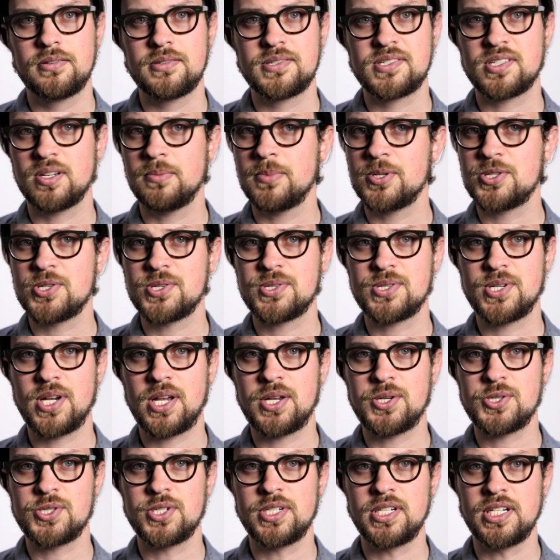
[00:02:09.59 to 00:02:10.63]
So much has
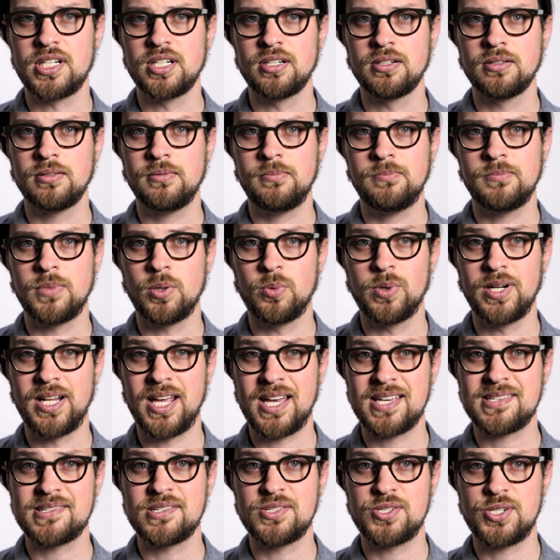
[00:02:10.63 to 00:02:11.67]
changed in here, but what
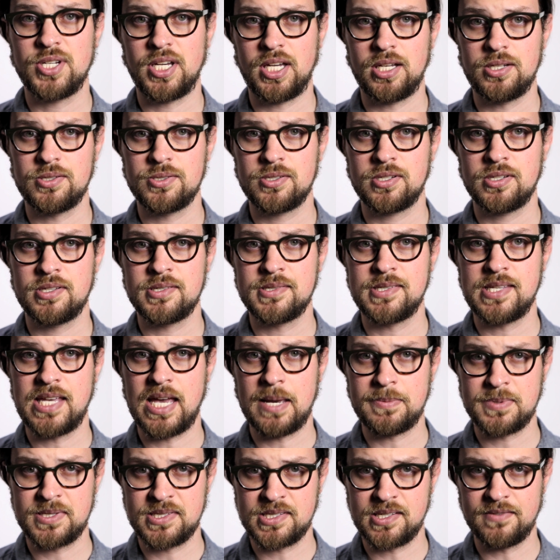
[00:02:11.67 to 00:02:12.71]
hasn't changed is the
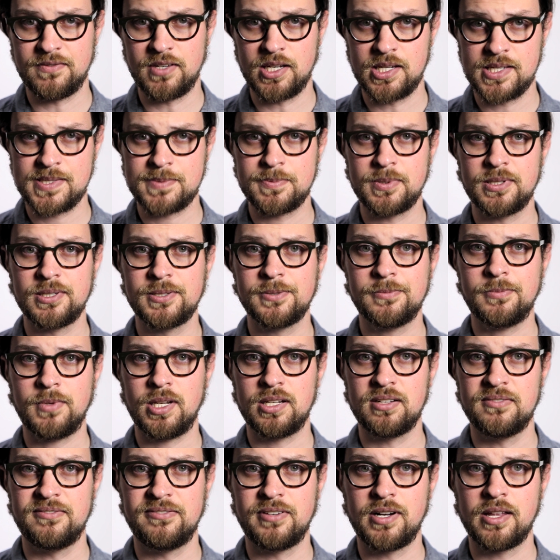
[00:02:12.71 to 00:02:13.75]
absence of a husband
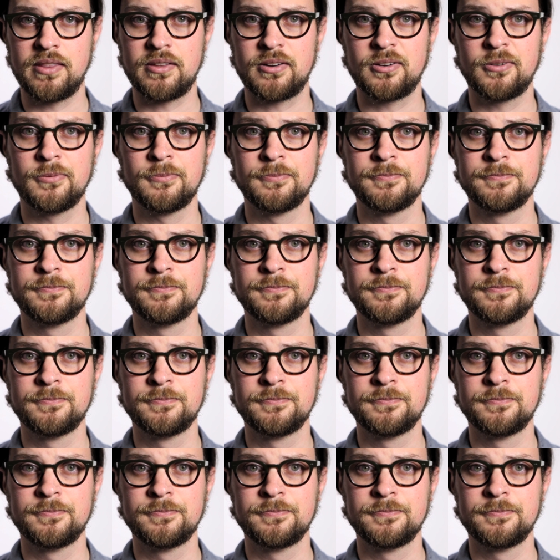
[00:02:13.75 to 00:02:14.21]
and a father.